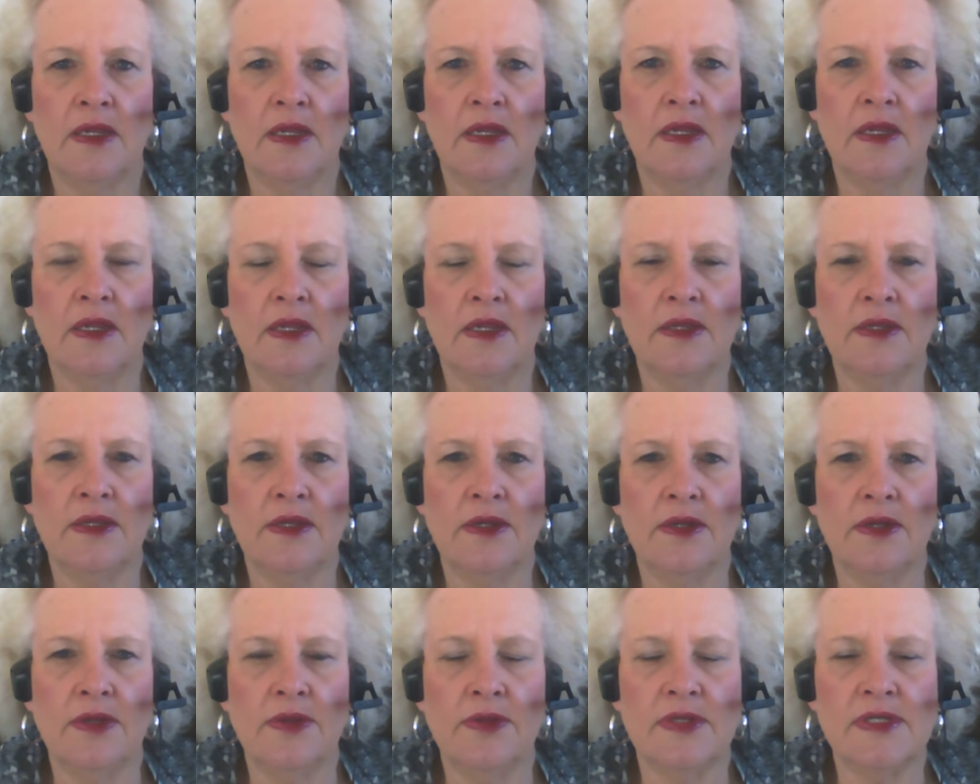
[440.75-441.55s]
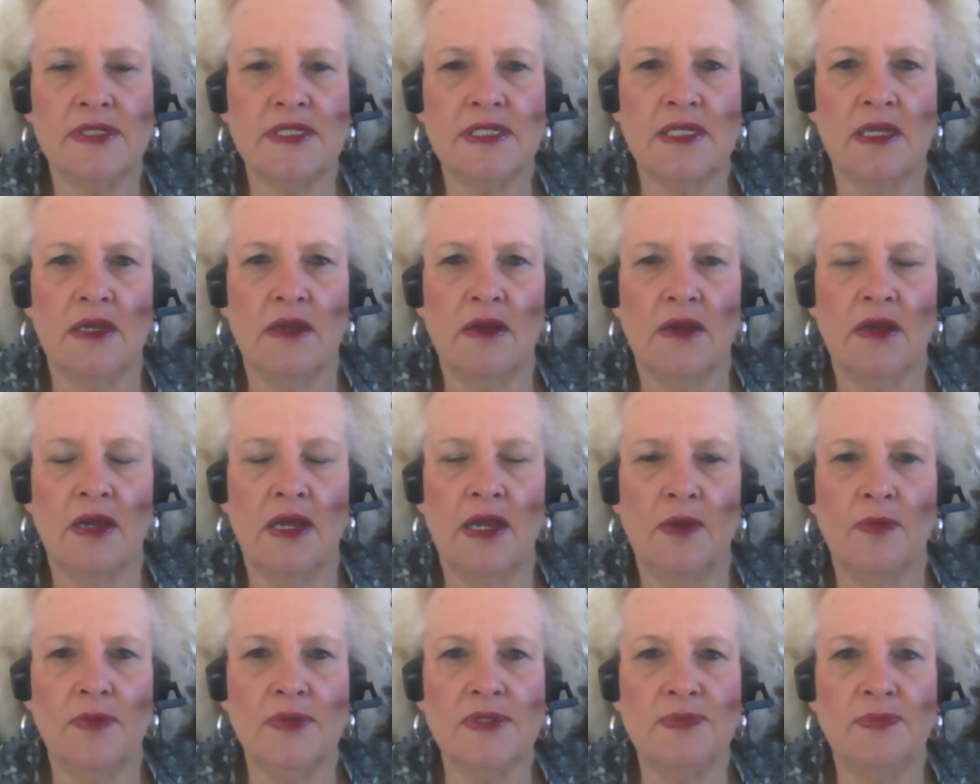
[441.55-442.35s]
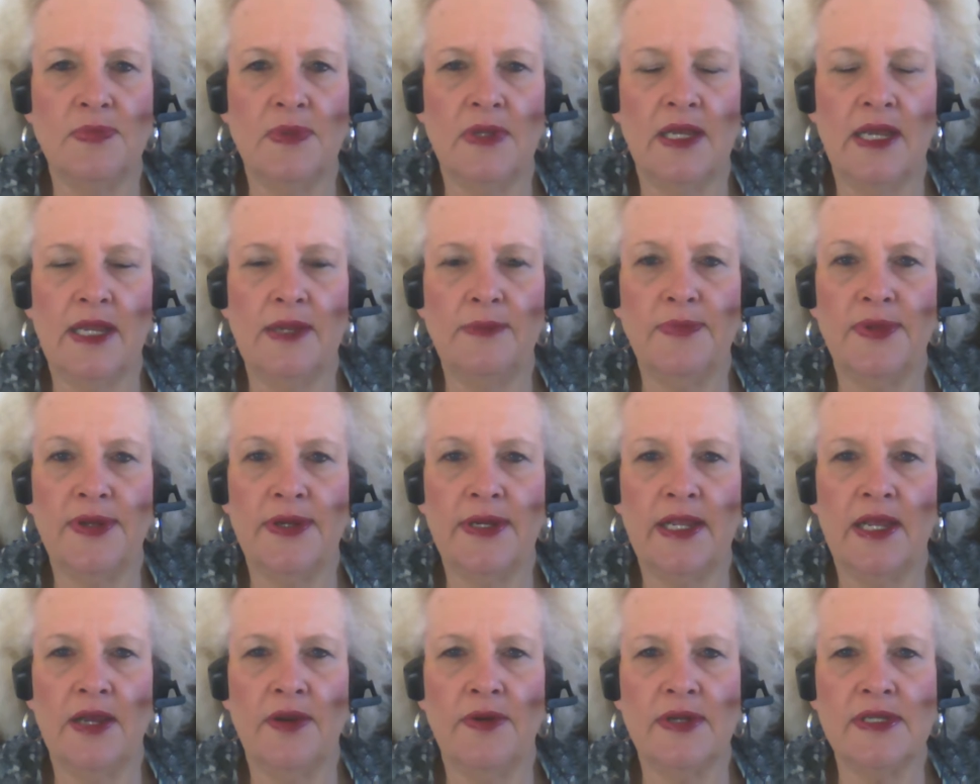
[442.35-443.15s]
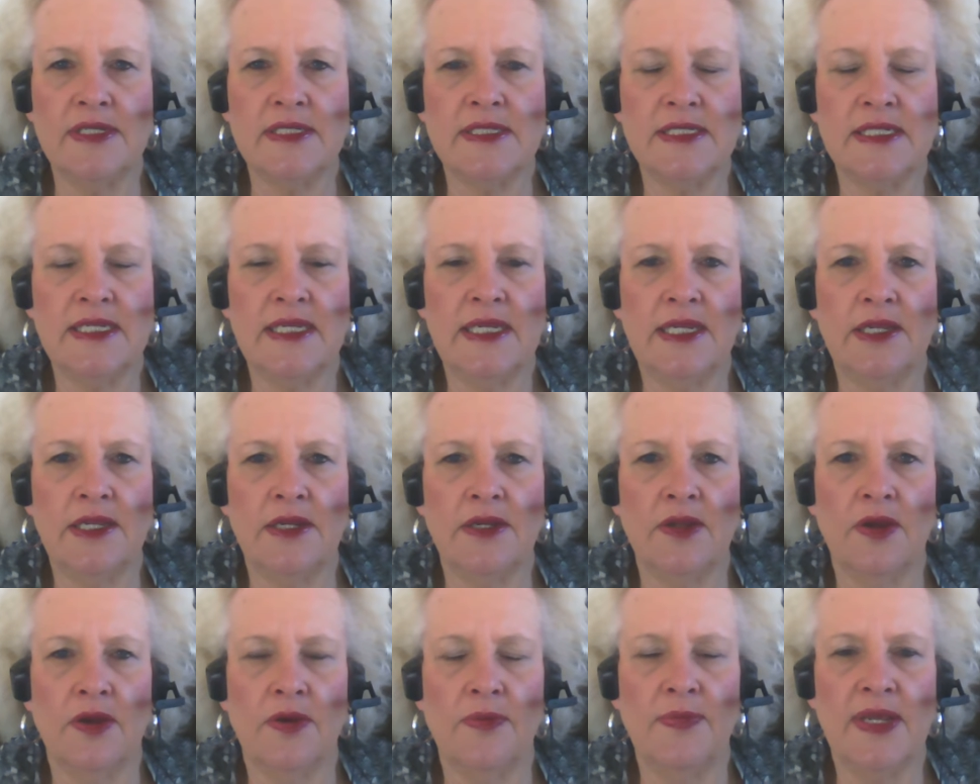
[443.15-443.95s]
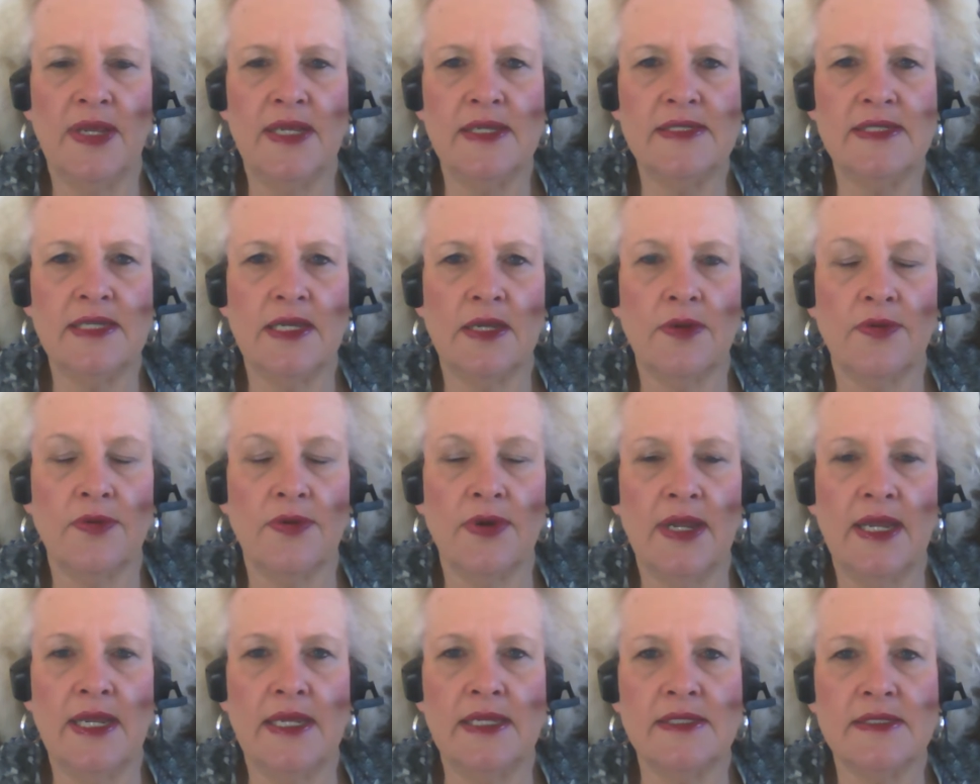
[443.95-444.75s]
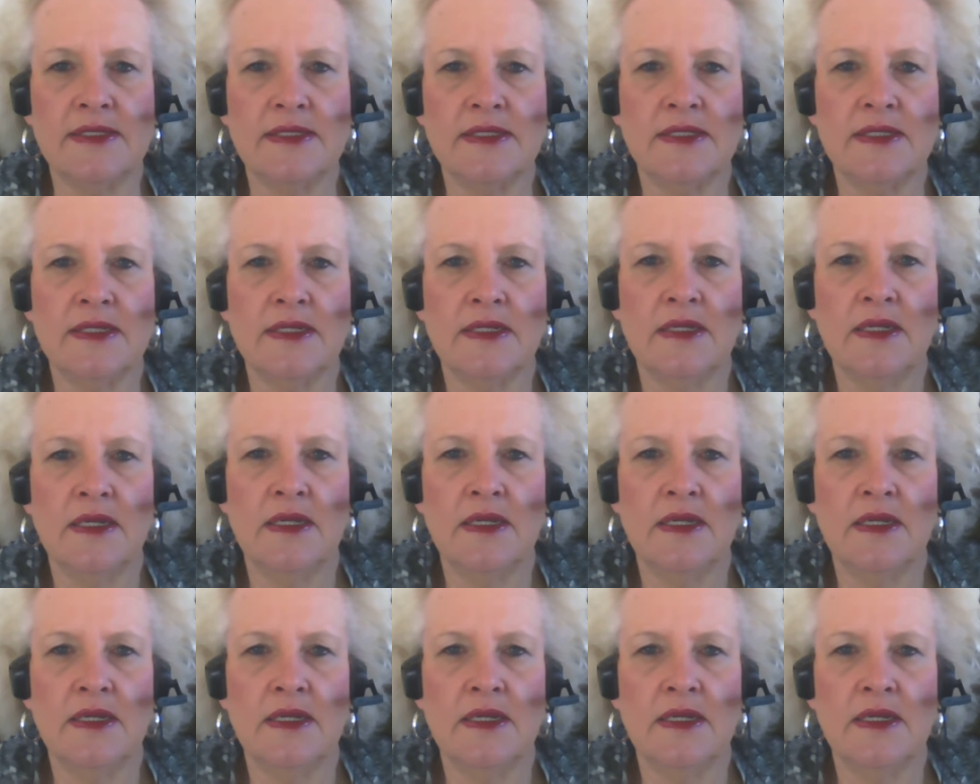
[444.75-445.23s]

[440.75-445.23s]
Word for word: You know the song, I was blind but now I see, you know, amazing grace.